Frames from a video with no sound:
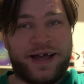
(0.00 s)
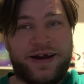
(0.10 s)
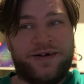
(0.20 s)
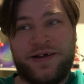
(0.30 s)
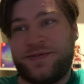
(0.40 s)
I
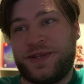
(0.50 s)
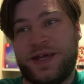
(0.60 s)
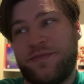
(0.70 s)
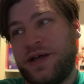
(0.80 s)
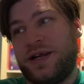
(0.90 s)
don't have to think
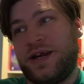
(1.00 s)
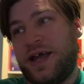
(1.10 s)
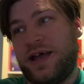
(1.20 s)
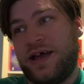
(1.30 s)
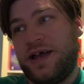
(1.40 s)
about it
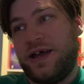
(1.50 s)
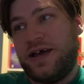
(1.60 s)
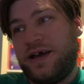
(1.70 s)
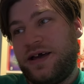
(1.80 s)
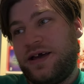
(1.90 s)

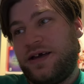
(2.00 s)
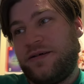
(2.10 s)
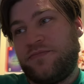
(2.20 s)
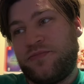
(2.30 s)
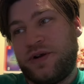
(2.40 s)

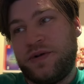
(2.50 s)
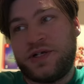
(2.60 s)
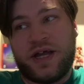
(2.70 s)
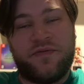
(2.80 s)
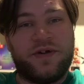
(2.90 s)
pretty much
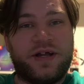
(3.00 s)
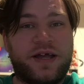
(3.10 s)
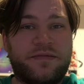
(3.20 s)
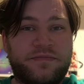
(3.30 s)
ever again.